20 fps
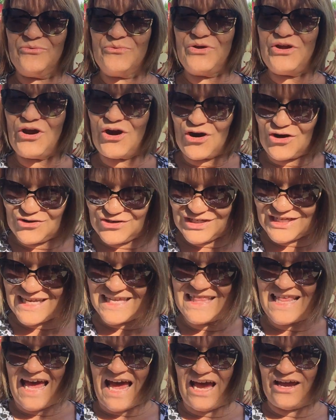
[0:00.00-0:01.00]

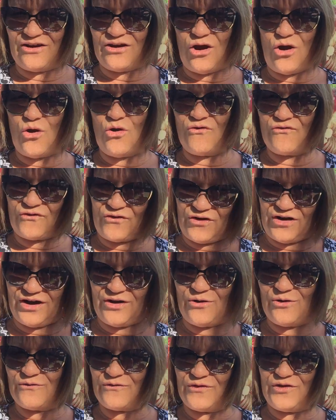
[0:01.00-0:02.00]
rehearsing that over
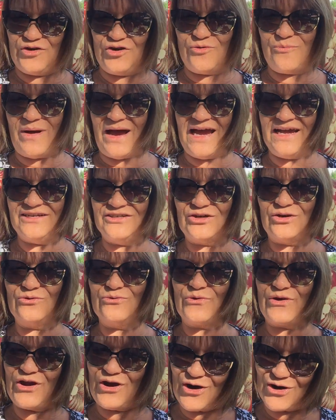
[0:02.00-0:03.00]
and over in your mind.
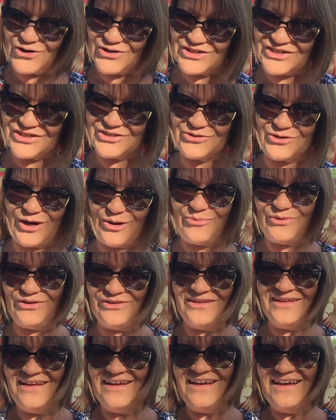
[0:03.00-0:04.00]
Don't rehearse the
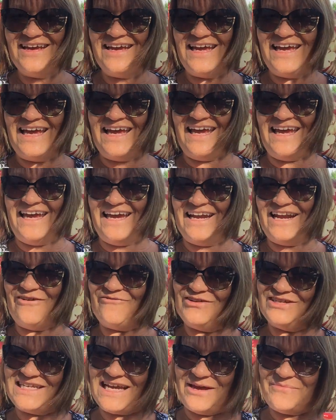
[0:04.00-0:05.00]
trouble. And
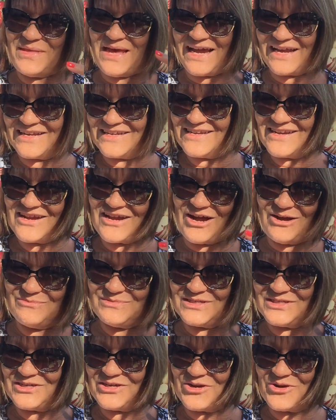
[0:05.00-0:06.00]
every time that
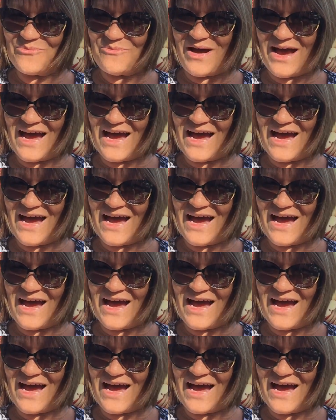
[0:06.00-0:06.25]
comes to your